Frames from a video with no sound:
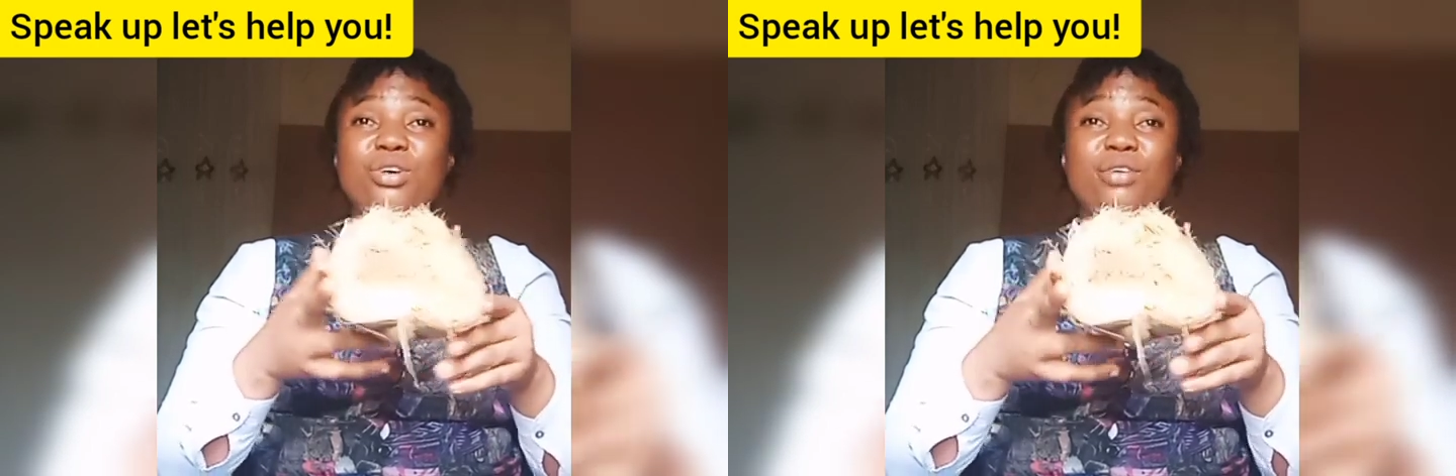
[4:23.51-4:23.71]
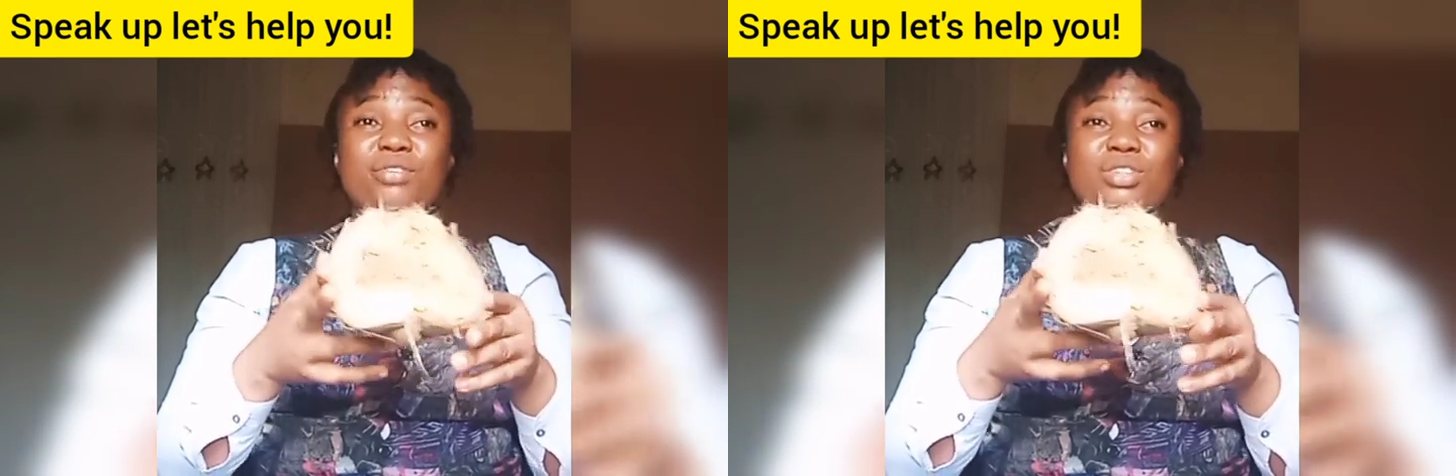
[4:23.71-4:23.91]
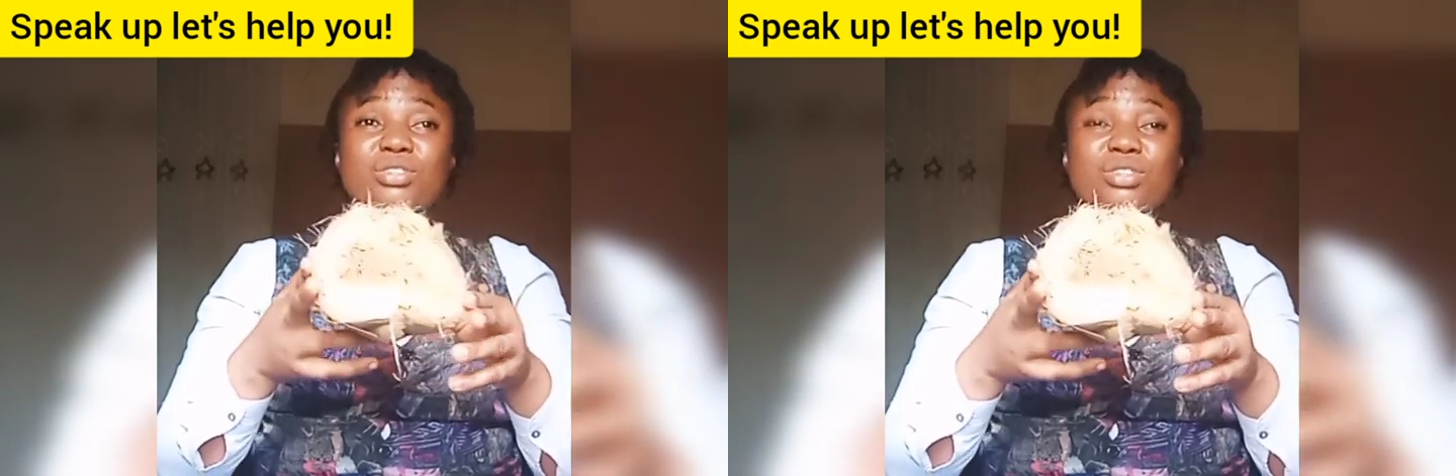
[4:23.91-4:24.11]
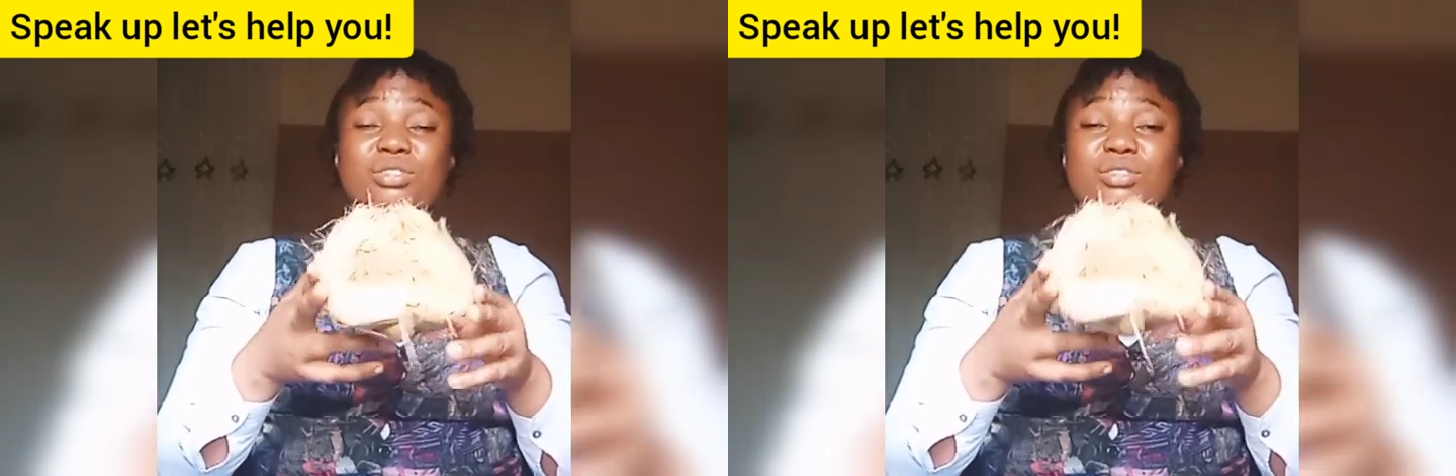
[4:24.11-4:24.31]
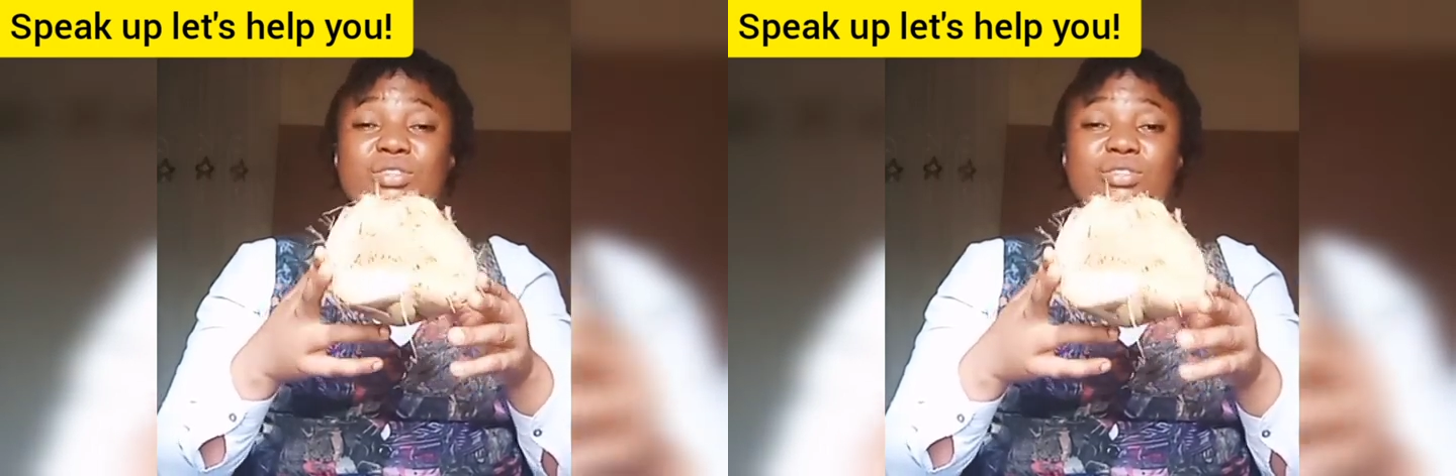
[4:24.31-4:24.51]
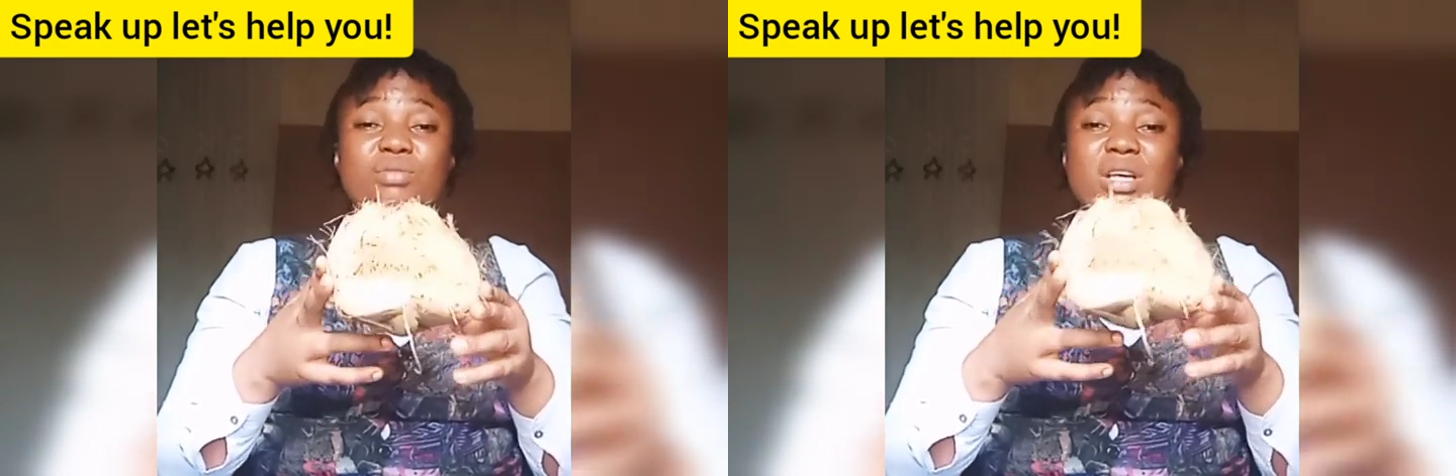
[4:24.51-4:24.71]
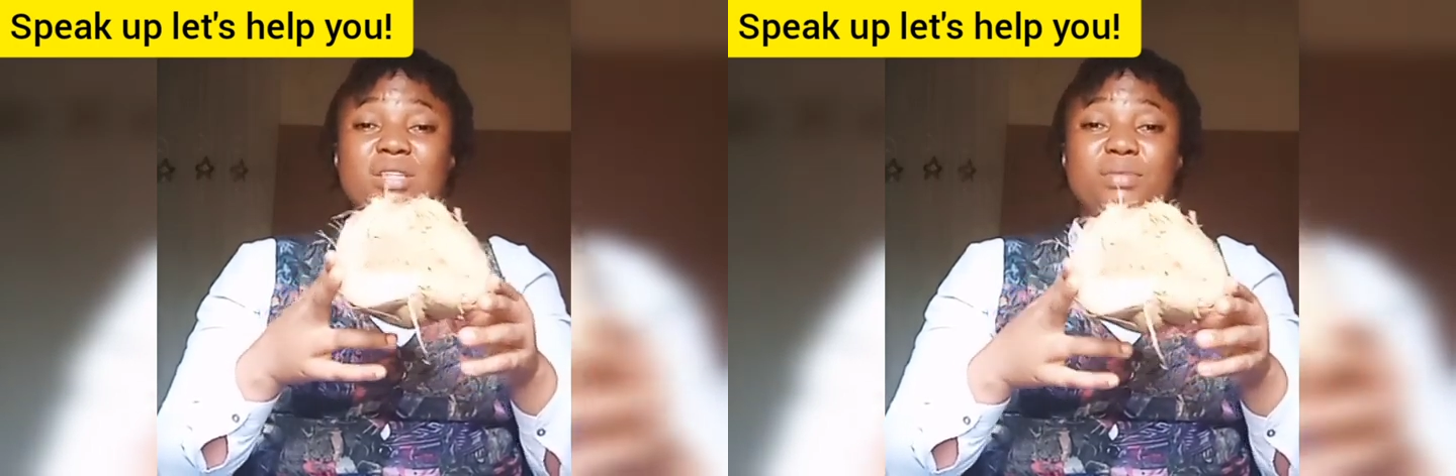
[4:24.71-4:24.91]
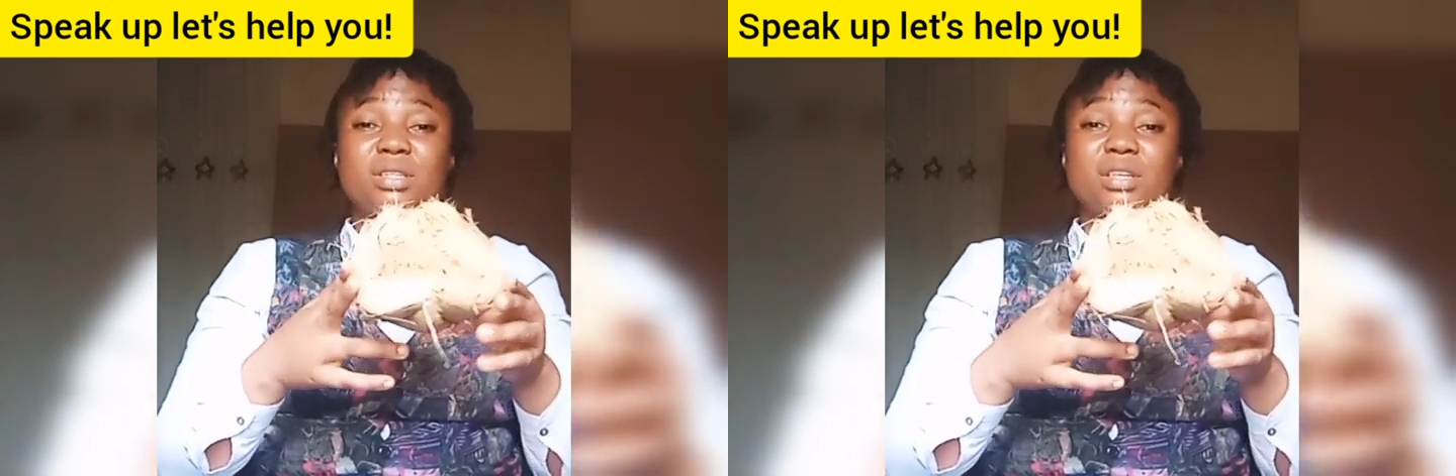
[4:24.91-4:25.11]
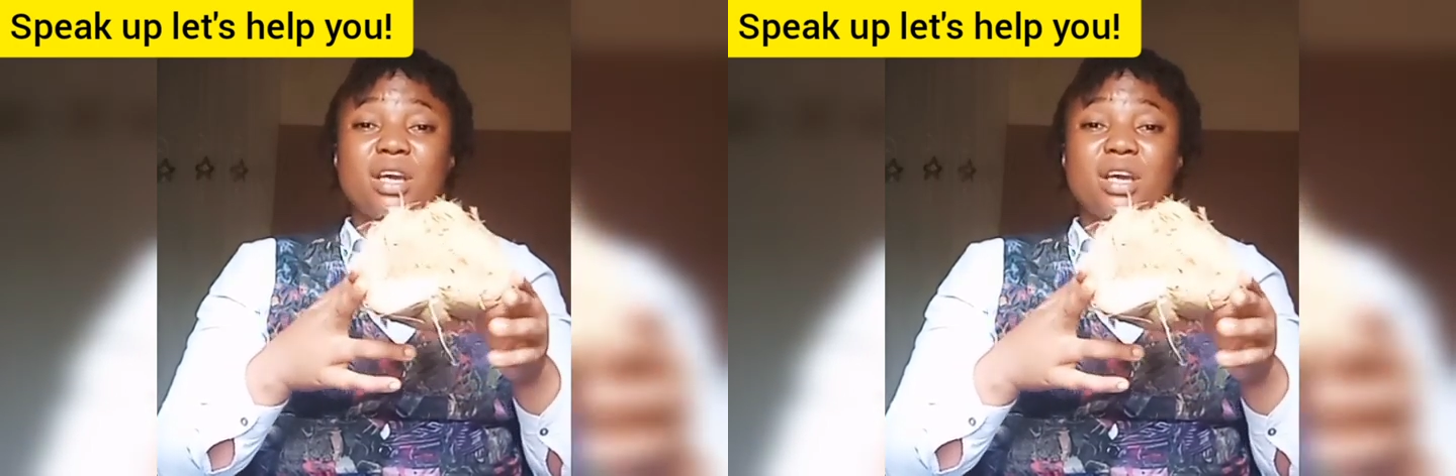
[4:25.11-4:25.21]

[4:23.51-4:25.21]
of these orthodox has been